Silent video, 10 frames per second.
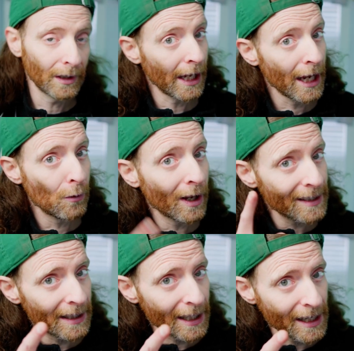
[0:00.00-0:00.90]
And again,
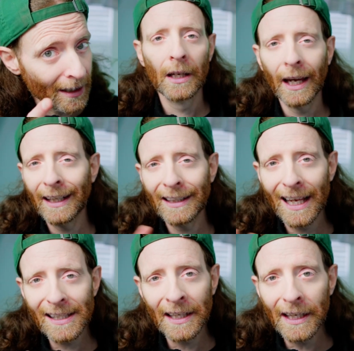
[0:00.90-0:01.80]
once a day. And it
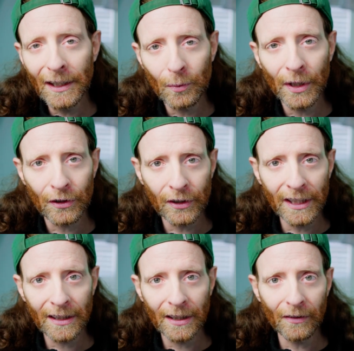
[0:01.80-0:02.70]
doesn't need to be a
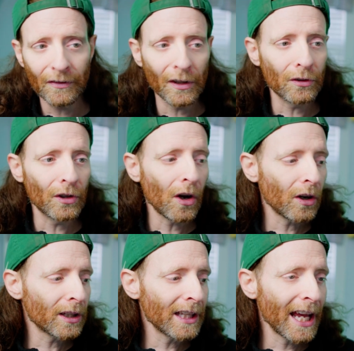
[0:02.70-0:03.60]
treat. If the
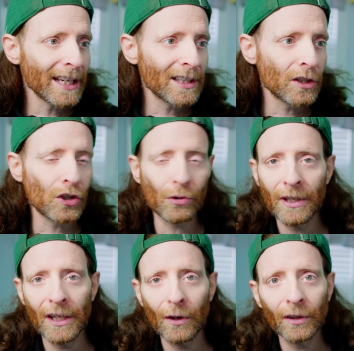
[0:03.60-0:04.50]
dog likes
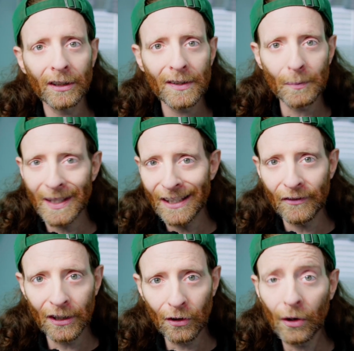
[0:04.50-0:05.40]
chewing on a
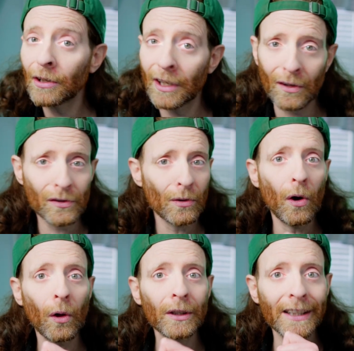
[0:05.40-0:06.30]
specific toy, you can also
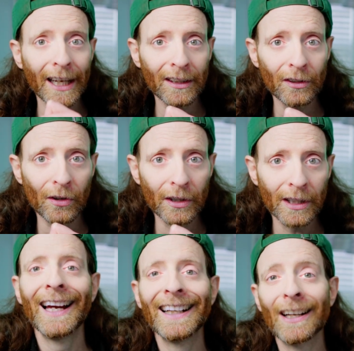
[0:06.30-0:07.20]
hold that toy.
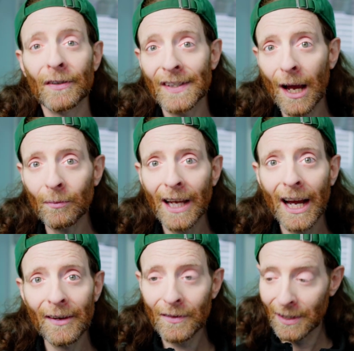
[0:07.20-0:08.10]
Now,
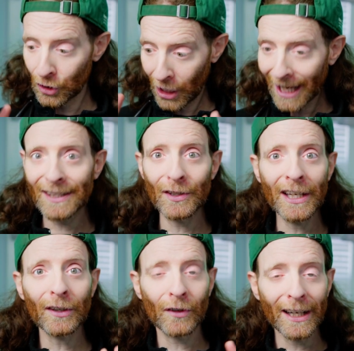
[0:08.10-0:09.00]
sometimes just
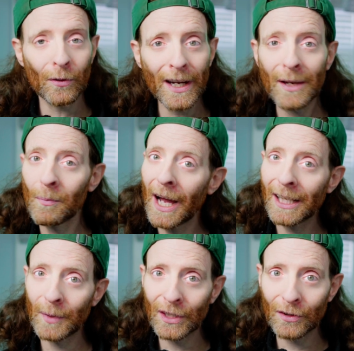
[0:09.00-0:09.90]
doing it right away
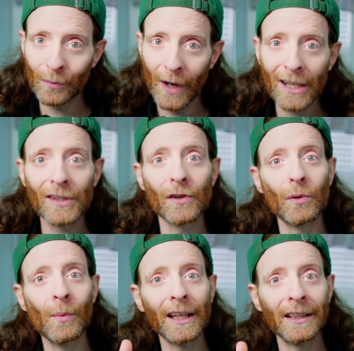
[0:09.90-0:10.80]
might be too much, so
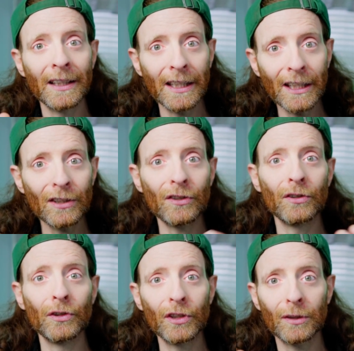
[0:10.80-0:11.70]
you might need to
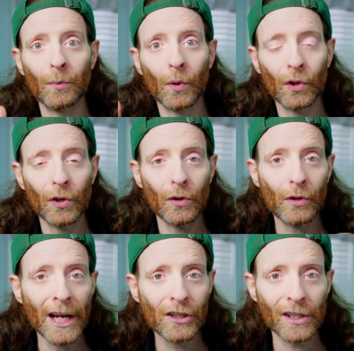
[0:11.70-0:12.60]
do it more
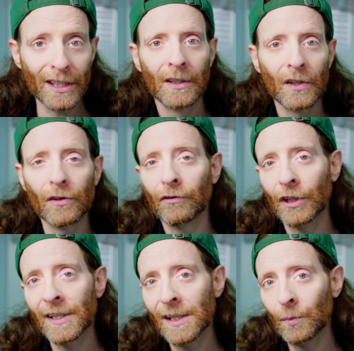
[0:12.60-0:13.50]
gradually. So
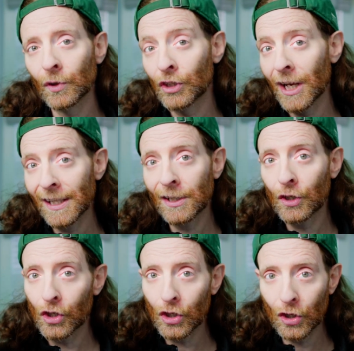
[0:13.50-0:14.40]
for example, just
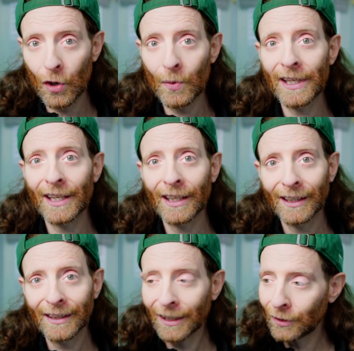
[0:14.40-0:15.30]
showing
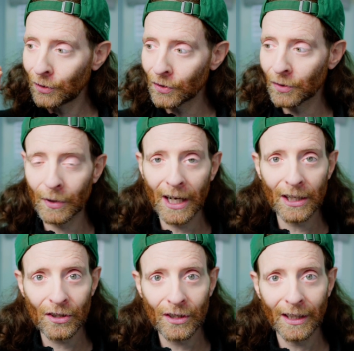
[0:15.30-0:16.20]
the
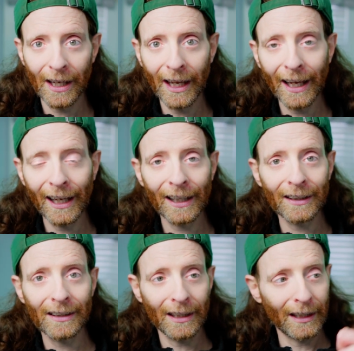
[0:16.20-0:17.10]
toothbrush
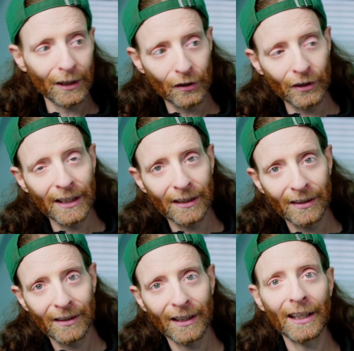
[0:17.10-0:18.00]
and a
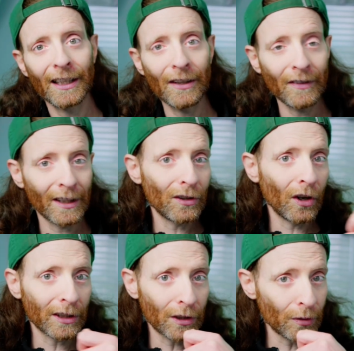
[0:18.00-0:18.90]
treat and giving the
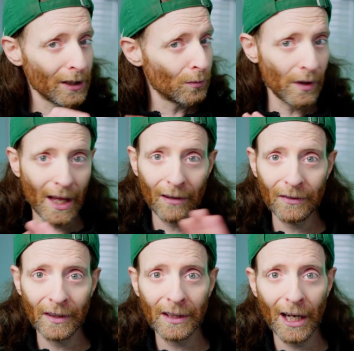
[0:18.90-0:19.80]
dog the treat without
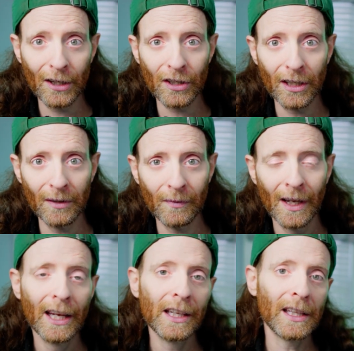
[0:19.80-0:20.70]
even touching him.
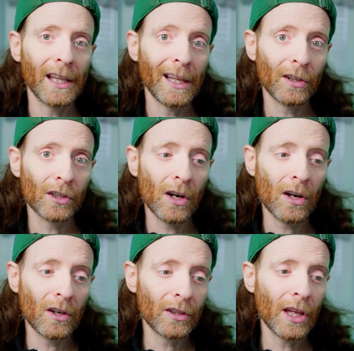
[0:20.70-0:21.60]
And later
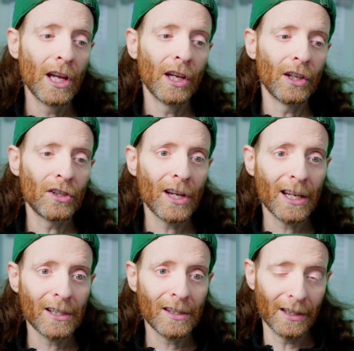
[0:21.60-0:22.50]
on,
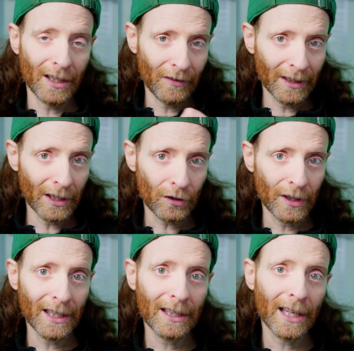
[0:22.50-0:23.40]
just giving the
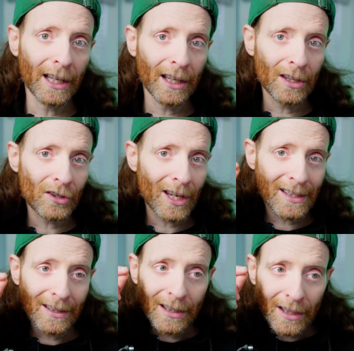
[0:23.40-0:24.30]
treat and
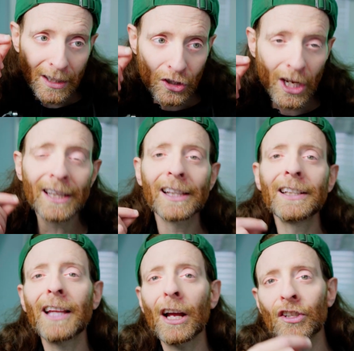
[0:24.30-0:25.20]
just gently
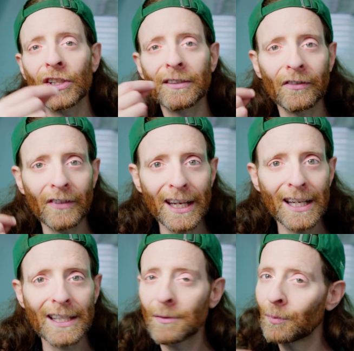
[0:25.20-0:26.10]
touching the
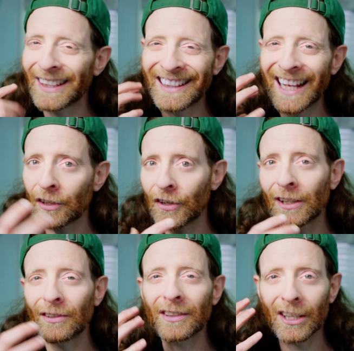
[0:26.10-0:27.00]
face, but not
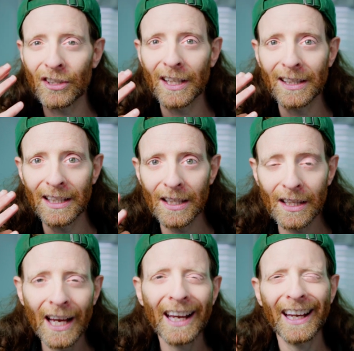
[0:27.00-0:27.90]
trying to touch the teeth.
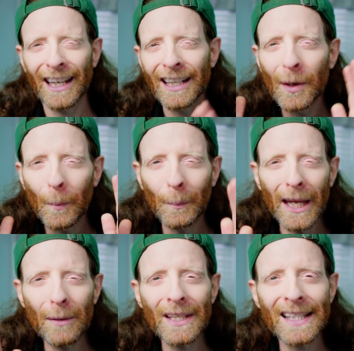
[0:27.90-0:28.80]
And
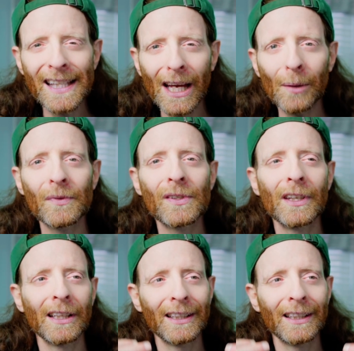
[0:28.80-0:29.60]
baby steps,